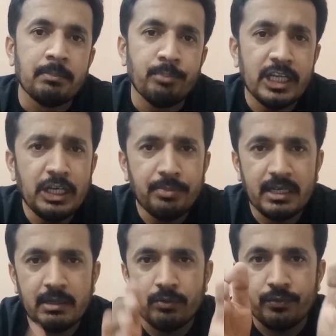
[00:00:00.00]
Believe
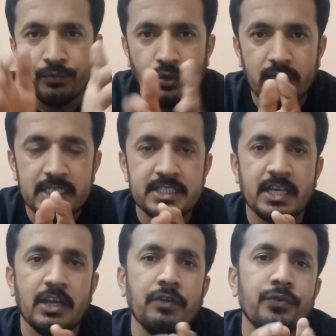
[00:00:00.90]
me viewers,
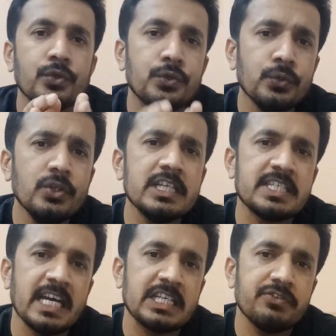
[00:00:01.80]
if you do this
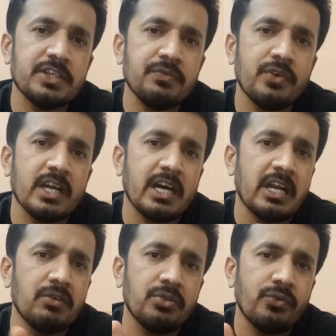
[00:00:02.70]
activity for
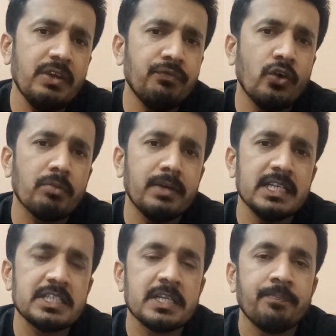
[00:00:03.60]
around 3-4
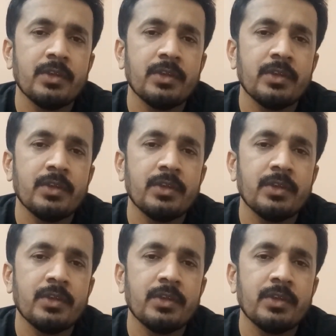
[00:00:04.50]
months,